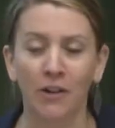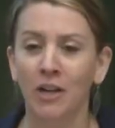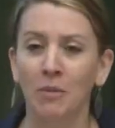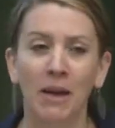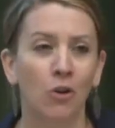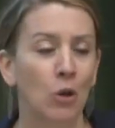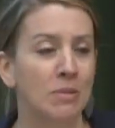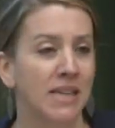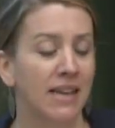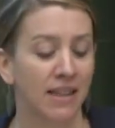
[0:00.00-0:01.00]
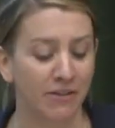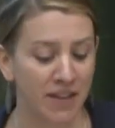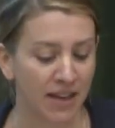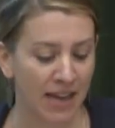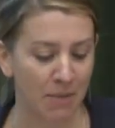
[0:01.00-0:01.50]
hearing about groups like La
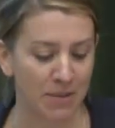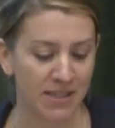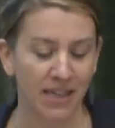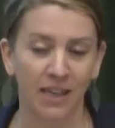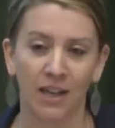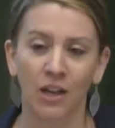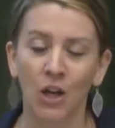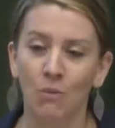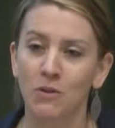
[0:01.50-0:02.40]
Via Campesina,